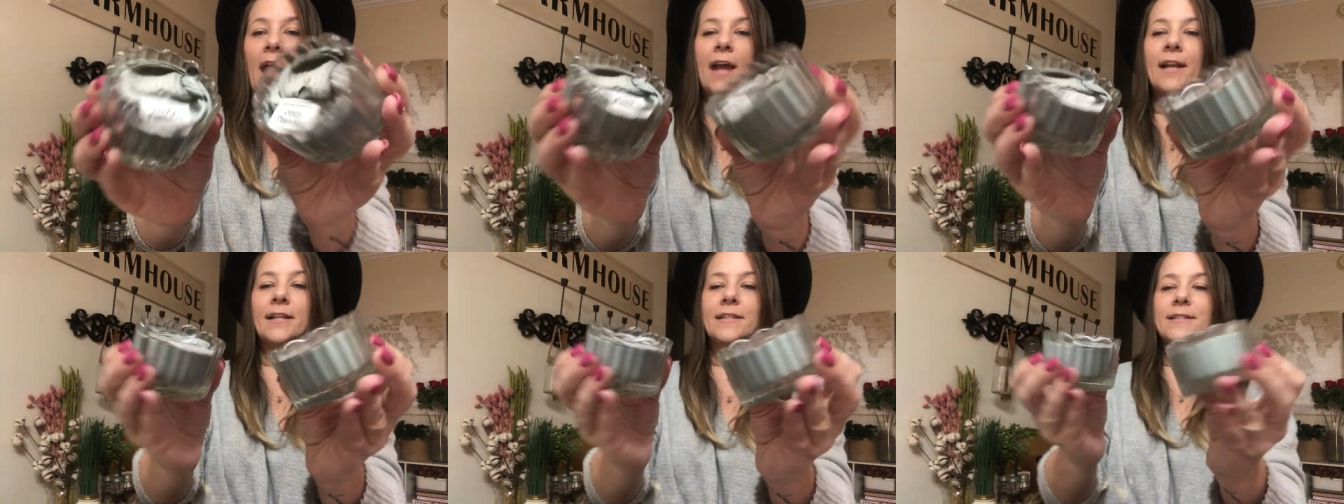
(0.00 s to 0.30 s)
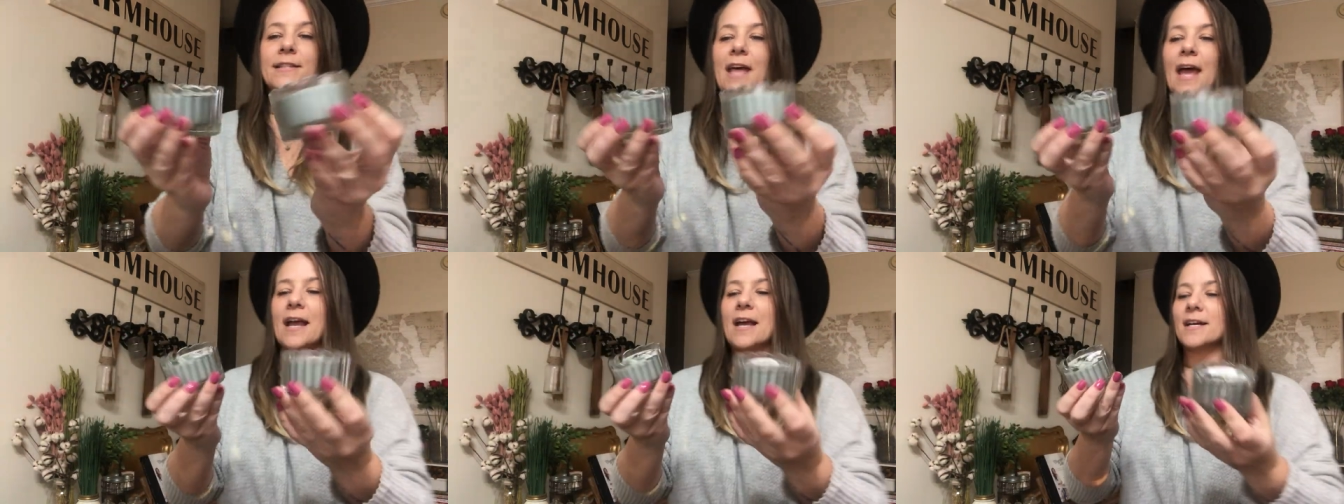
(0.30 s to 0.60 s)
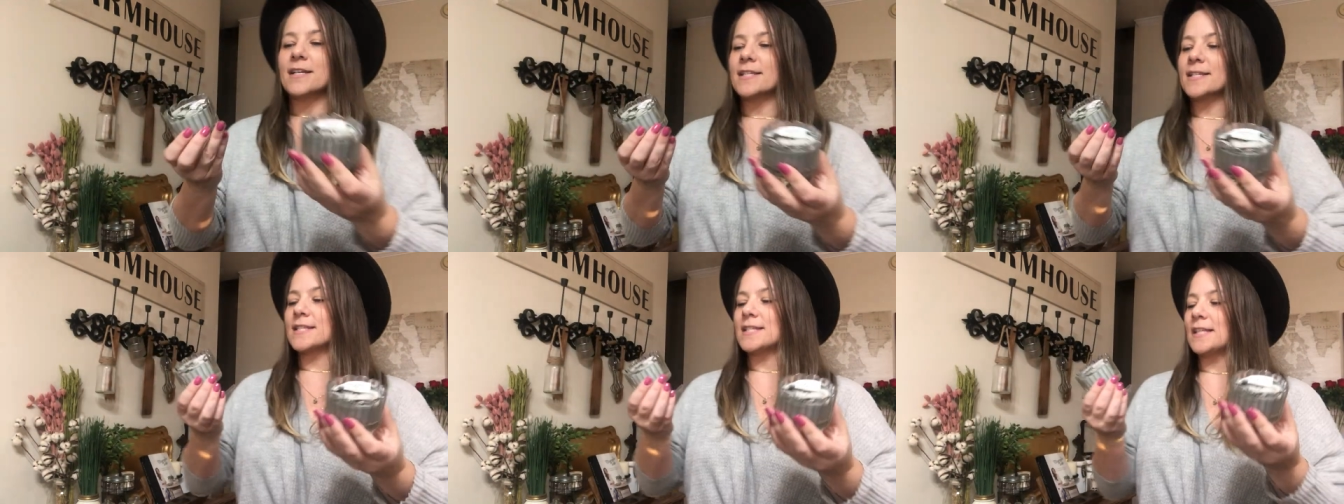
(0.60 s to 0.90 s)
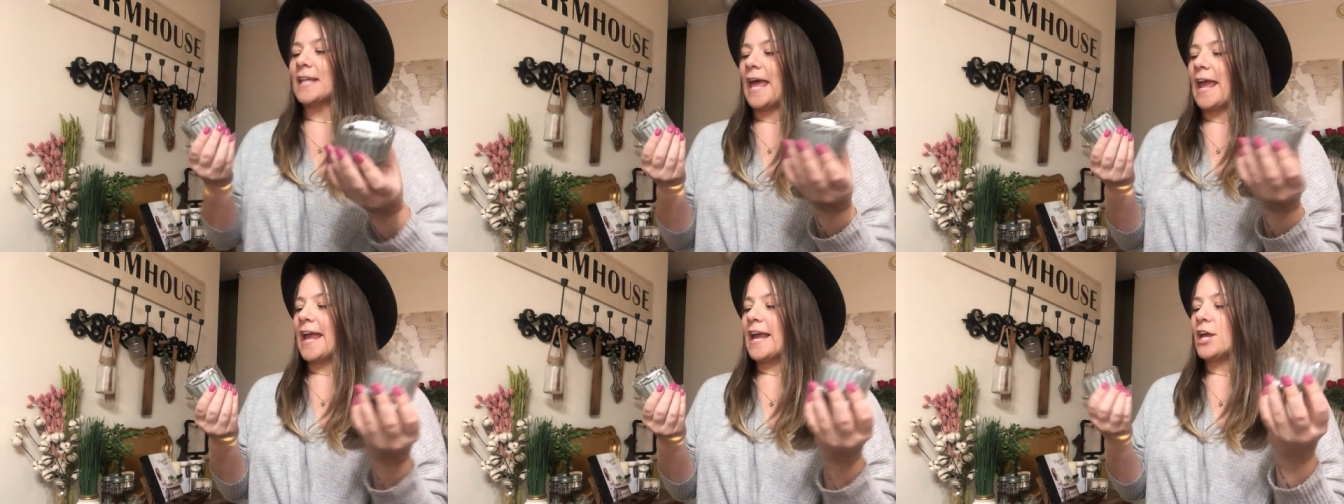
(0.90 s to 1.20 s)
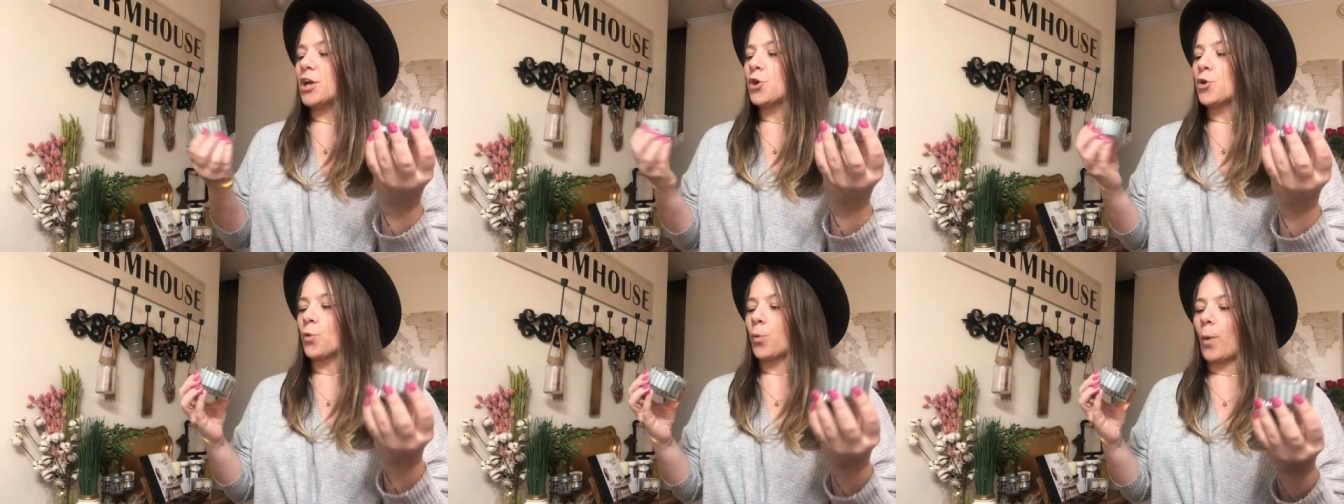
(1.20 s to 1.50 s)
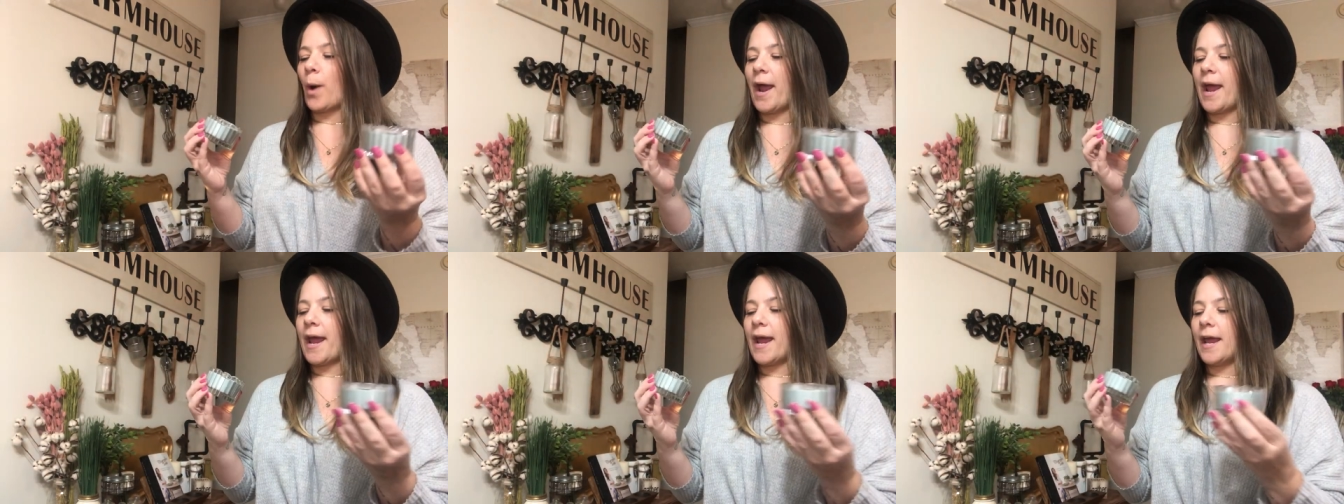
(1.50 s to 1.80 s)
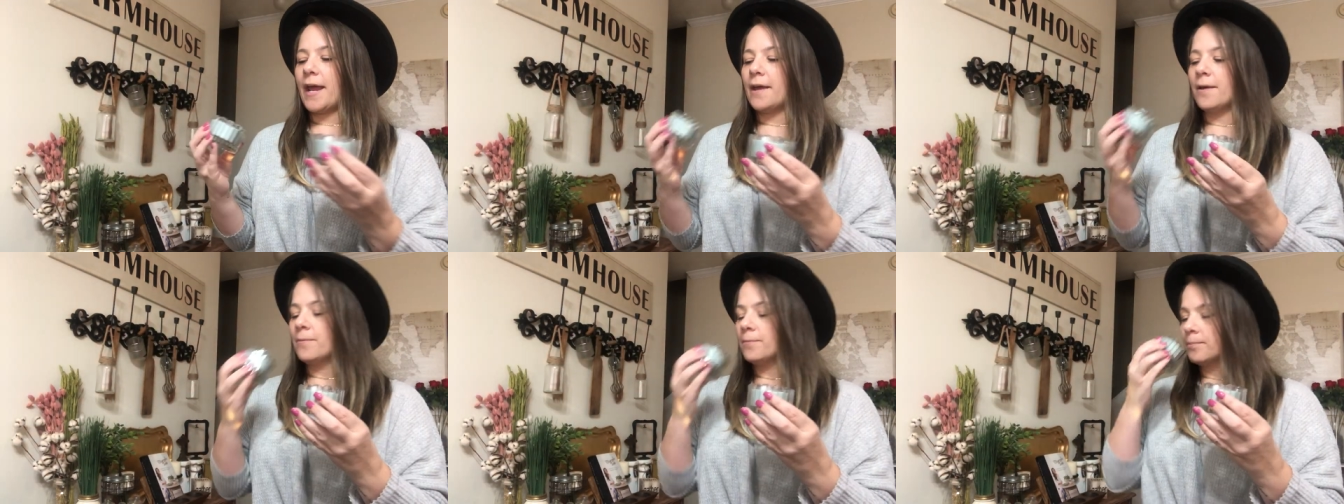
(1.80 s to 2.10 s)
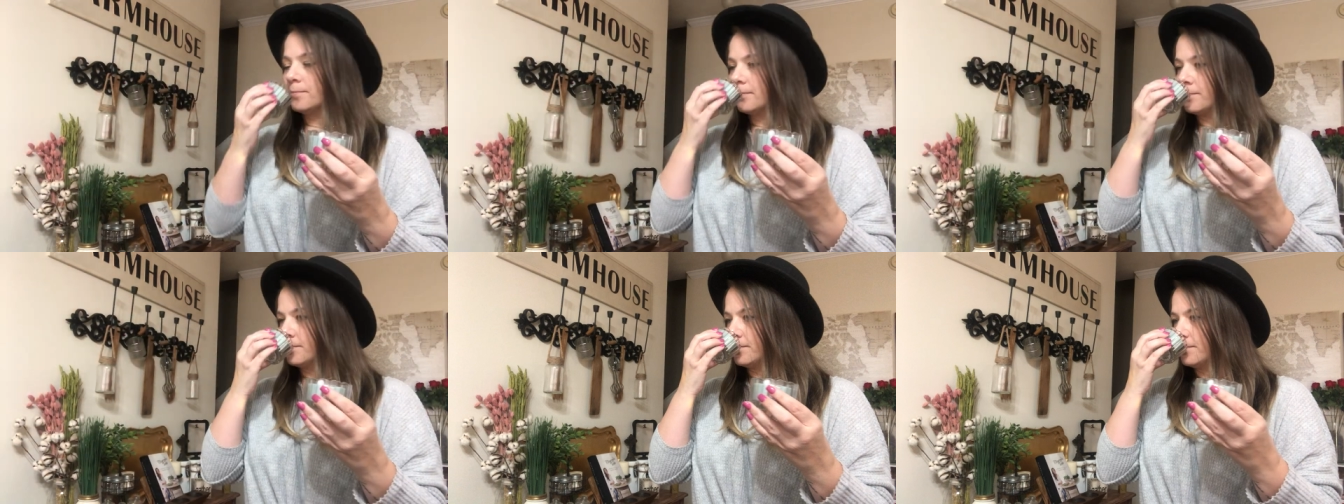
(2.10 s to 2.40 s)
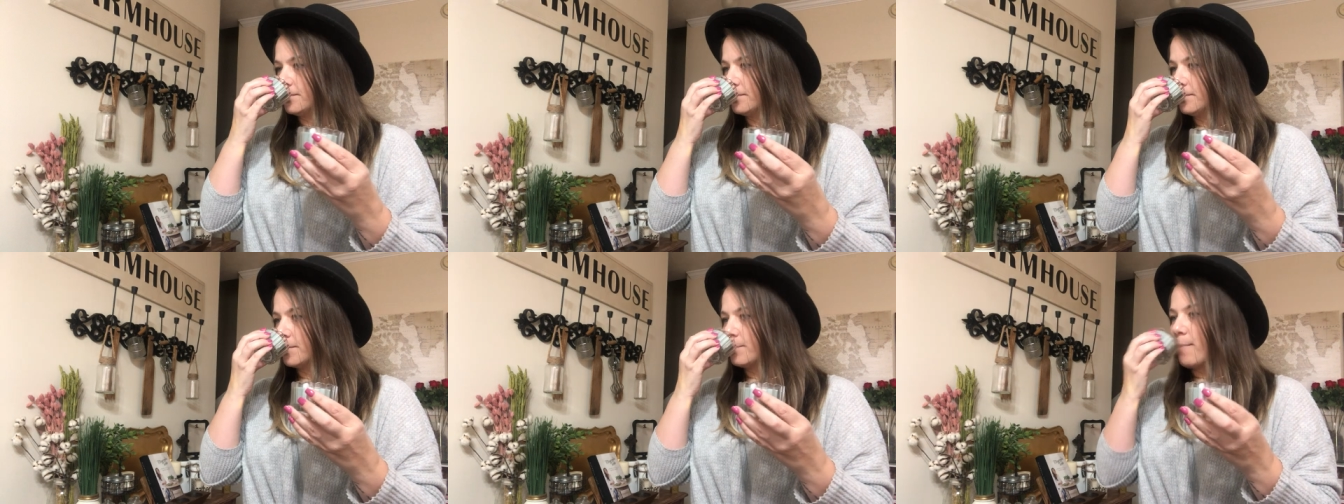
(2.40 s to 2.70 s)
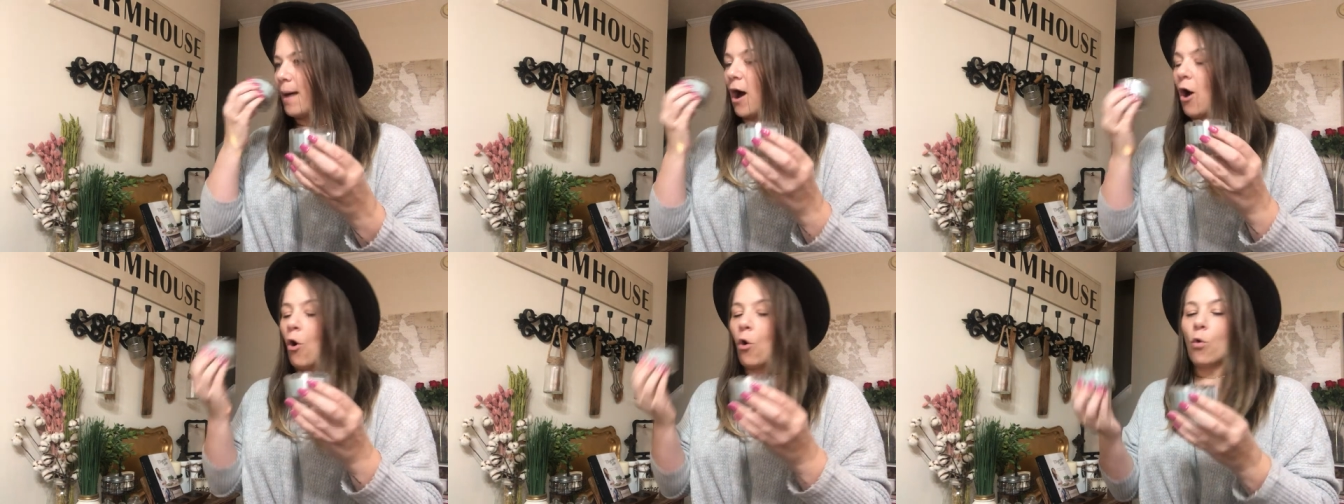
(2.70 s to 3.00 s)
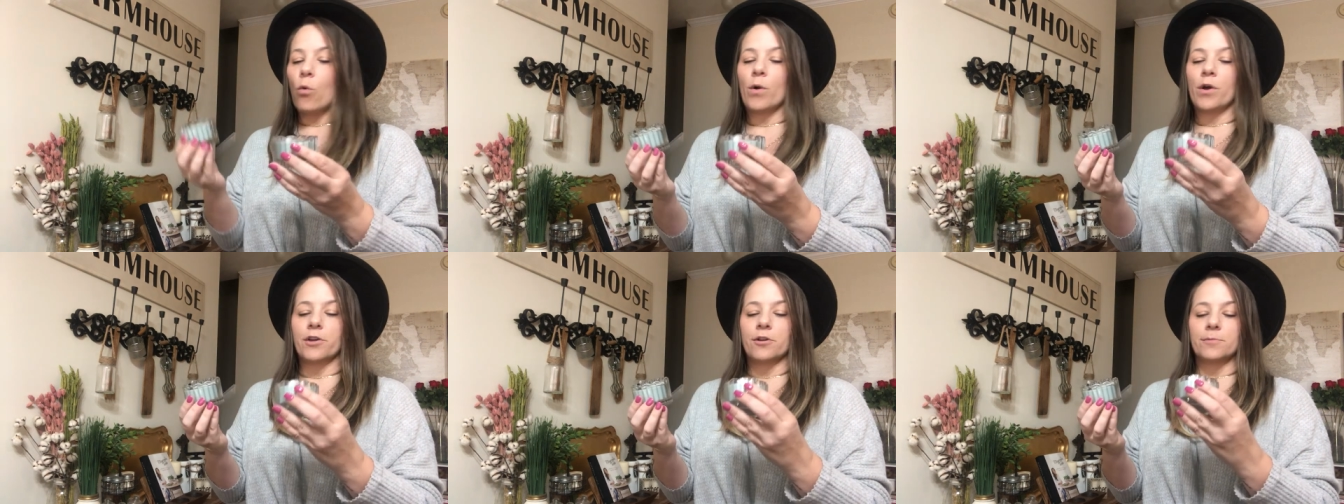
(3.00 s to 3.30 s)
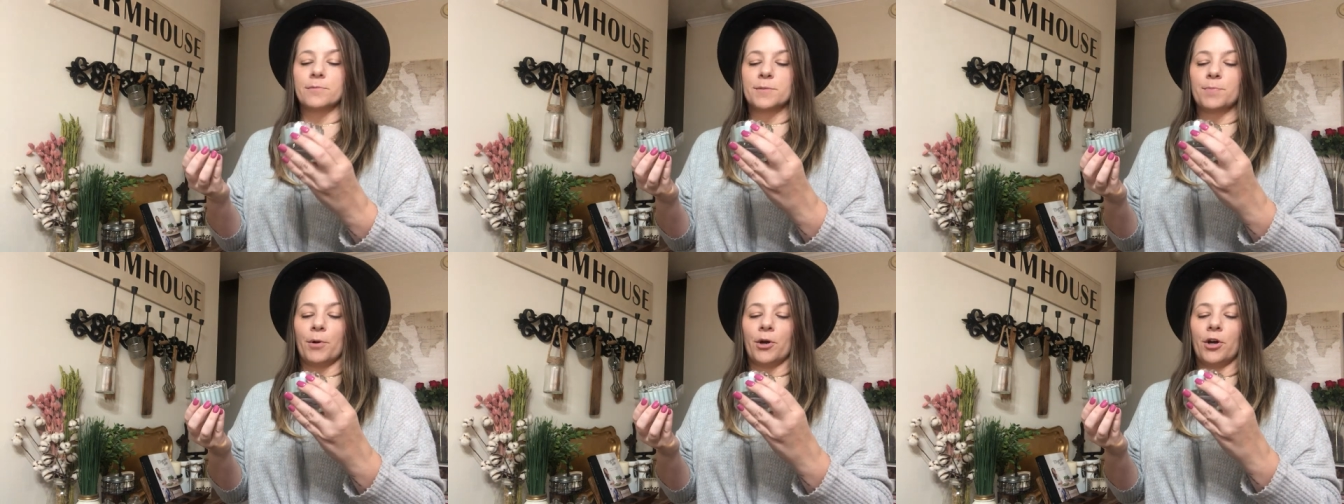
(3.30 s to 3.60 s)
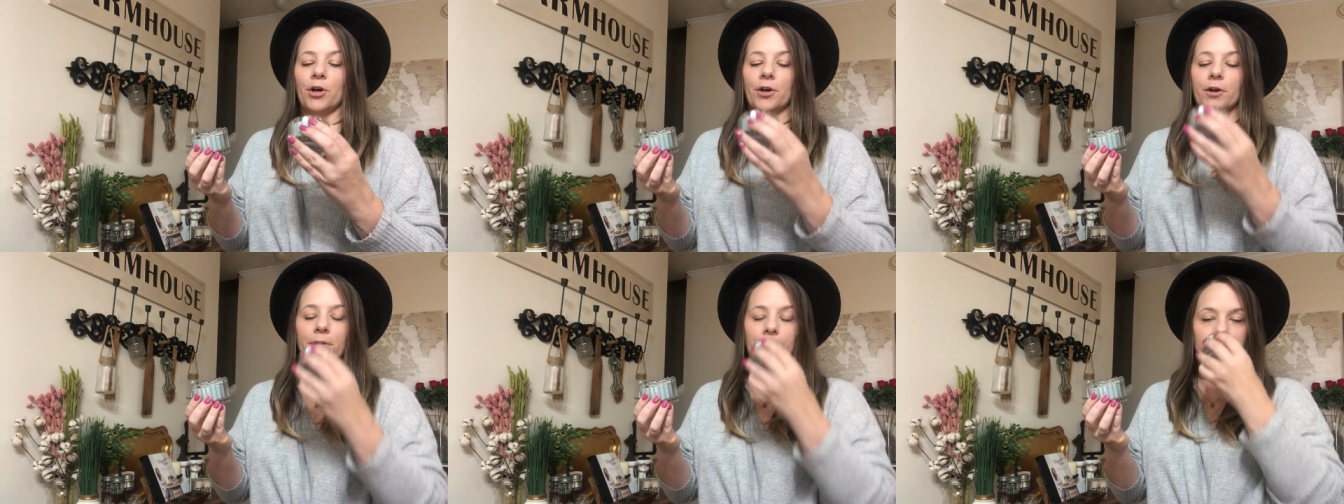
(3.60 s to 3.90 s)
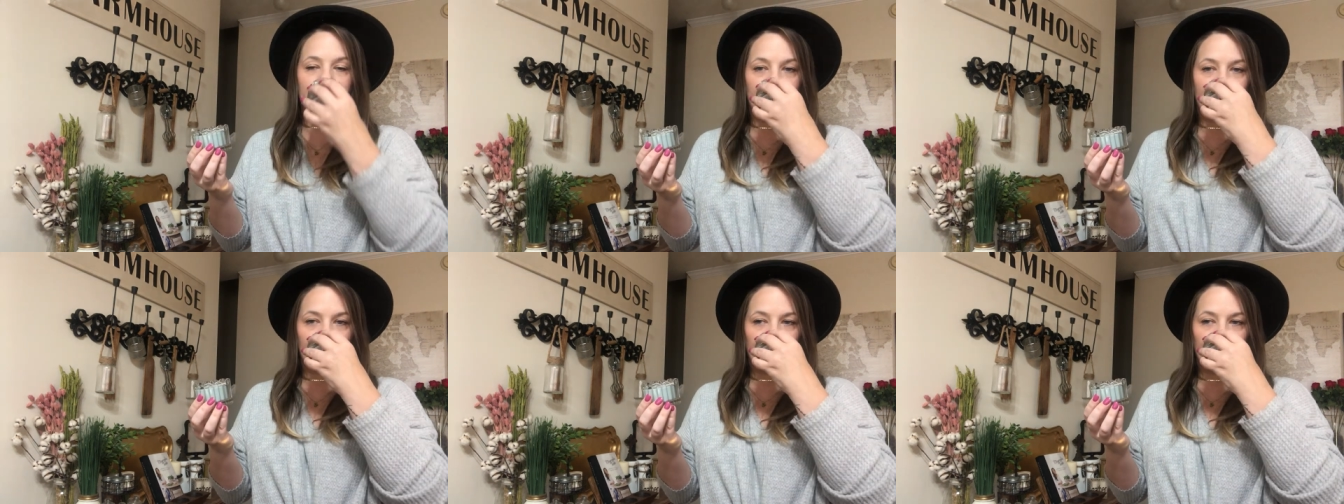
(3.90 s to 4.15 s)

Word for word: and it's like a slate gray by Old Williamsburg.